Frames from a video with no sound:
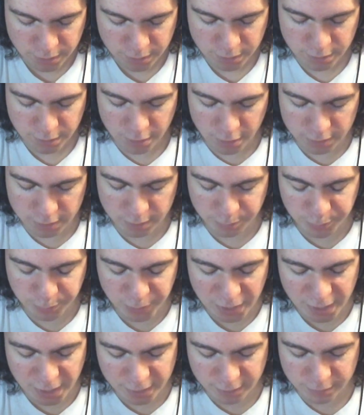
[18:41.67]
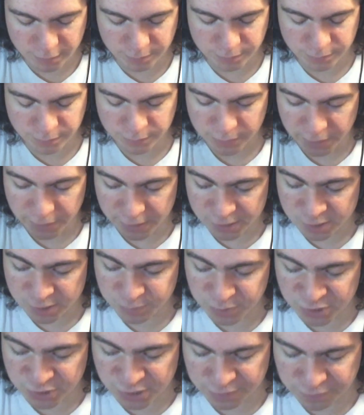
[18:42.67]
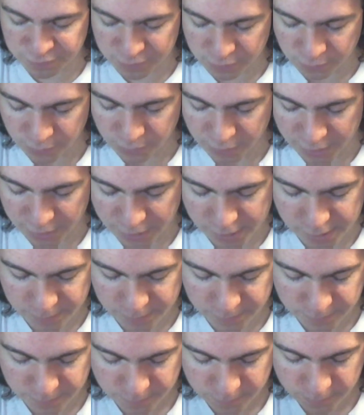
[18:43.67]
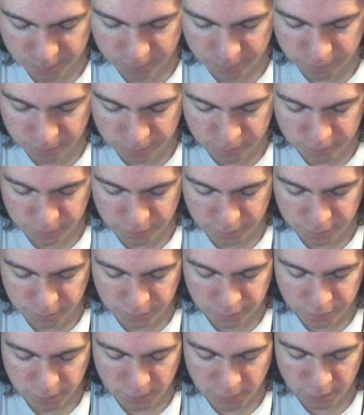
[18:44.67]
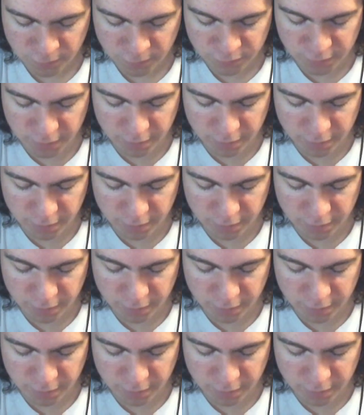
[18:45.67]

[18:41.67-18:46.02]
on the bottom in a specific way. So that